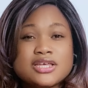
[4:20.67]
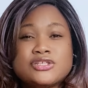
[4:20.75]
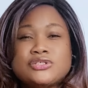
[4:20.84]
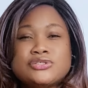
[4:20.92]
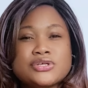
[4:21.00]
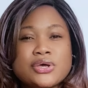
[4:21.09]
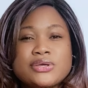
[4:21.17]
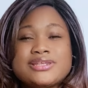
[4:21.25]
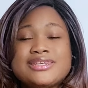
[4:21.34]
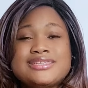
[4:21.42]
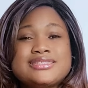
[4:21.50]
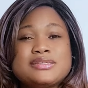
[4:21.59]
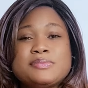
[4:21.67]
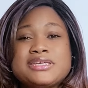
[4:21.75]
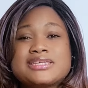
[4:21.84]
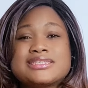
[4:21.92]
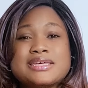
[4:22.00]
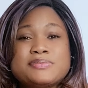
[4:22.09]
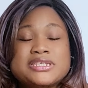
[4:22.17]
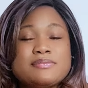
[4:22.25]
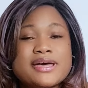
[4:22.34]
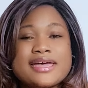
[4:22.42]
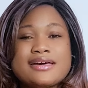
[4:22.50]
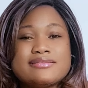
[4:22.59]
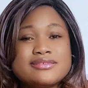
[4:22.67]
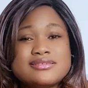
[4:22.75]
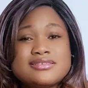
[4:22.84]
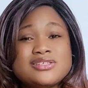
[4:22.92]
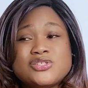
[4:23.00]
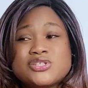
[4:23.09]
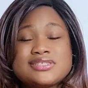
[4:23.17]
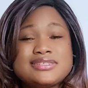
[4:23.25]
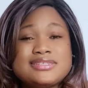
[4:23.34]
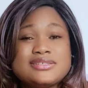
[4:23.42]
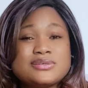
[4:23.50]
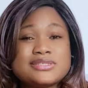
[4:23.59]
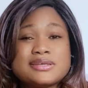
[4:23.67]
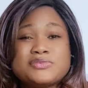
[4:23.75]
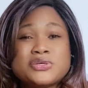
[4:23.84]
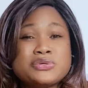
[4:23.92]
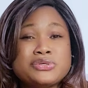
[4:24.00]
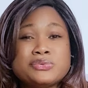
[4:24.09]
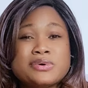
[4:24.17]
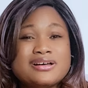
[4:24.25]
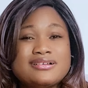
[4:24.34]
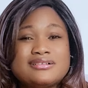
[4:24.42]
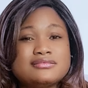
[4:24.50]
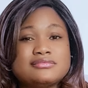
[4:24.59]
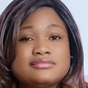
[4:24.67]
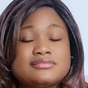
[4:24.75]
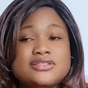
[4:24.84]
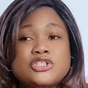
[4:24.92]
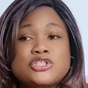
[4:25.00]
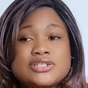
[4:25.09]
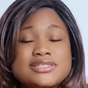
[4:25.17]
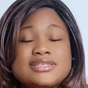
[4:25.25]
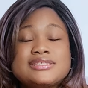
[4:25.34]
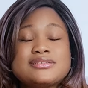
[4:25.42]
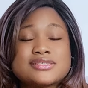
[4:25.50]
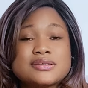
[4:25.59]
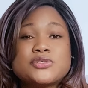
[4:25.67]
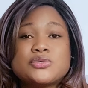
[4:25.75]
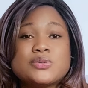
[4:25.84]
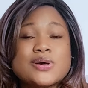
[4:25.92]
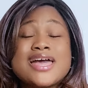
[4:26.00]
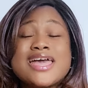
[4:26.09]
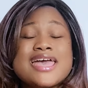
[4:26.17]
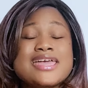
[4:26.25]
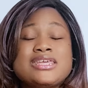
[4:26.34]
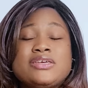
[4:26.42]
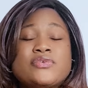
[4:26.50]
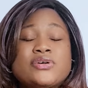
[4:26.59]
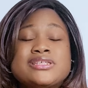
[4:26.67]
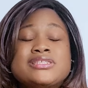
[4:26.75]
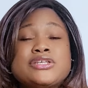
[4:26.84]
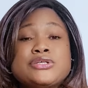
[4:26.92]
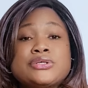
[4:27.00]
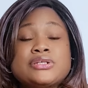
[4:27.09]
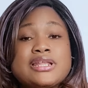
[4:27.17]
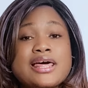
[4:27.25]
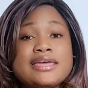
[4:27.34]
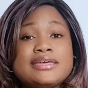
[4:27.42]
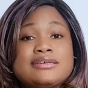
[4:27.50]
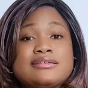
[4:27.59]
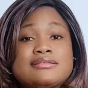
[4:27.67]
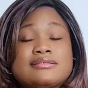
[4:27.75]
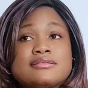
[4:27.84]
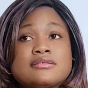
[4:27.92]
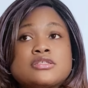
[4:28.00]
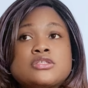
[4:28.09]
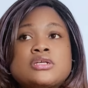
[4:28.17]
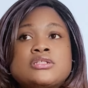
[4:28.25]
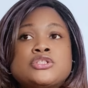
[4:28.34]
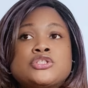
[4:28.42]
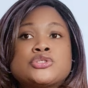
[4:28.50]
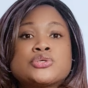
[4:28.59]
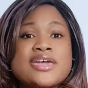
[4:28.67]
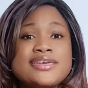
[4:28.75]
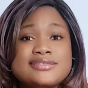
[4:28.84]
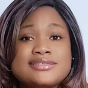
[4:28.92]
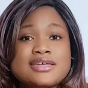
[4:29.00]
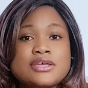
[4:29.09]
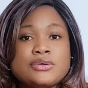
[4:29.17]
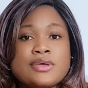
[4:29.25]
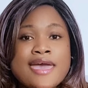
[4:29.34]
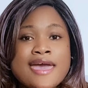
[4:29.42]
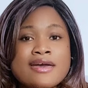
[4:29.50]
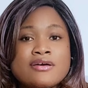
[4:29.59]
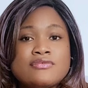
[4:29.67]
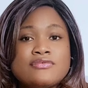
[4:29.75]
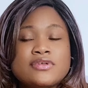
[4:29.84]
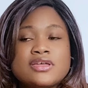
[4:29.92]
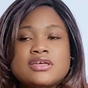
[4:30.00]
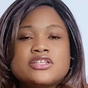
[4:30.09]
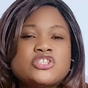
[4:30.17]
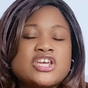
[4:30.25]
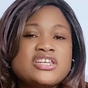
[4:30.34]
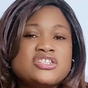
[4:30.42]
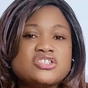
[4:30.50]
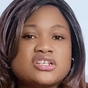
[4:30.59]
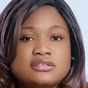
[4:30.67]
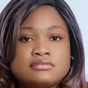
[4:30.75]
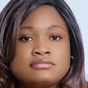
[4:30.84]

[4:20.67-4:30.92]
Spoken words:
You don't need to be accepted by others. You just need to accept who you are. You just need to accept who you are. And if honestly you don't like certain traits that you have, change it.